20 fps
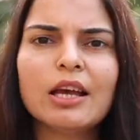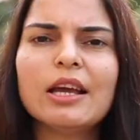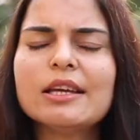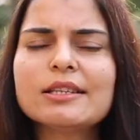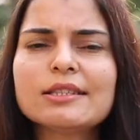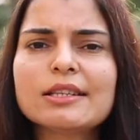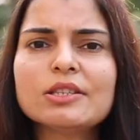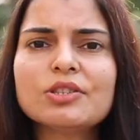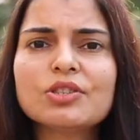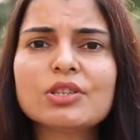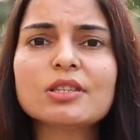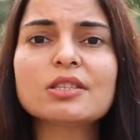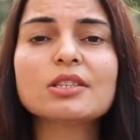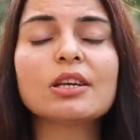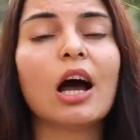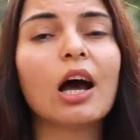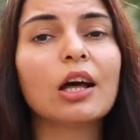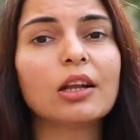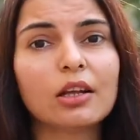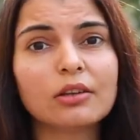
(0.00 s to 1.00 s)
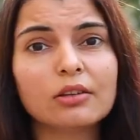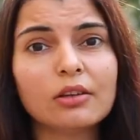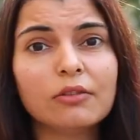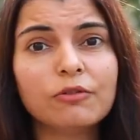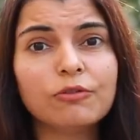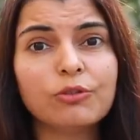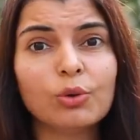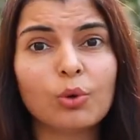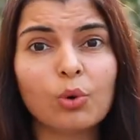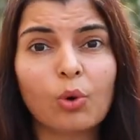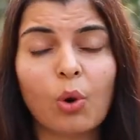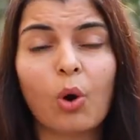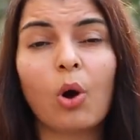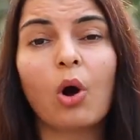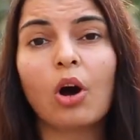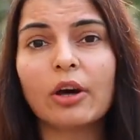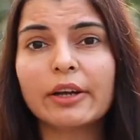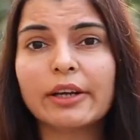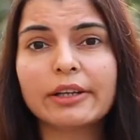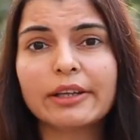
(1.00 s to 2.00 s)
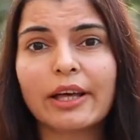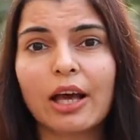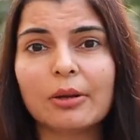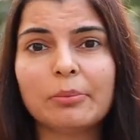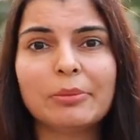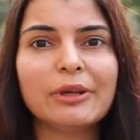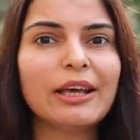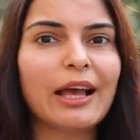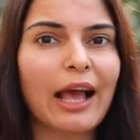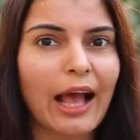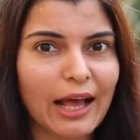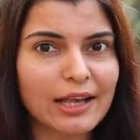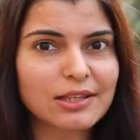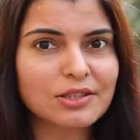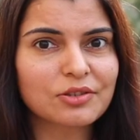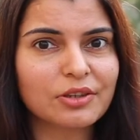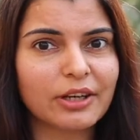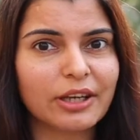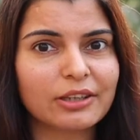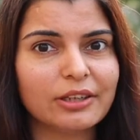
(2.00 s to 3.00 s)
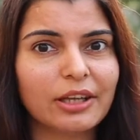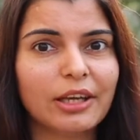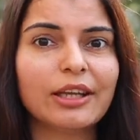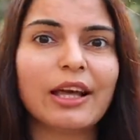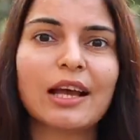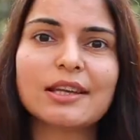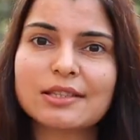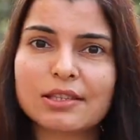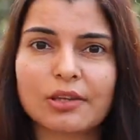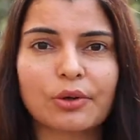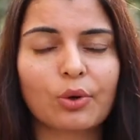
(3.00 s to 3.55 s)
Is it just another flu, or it can be as threatening as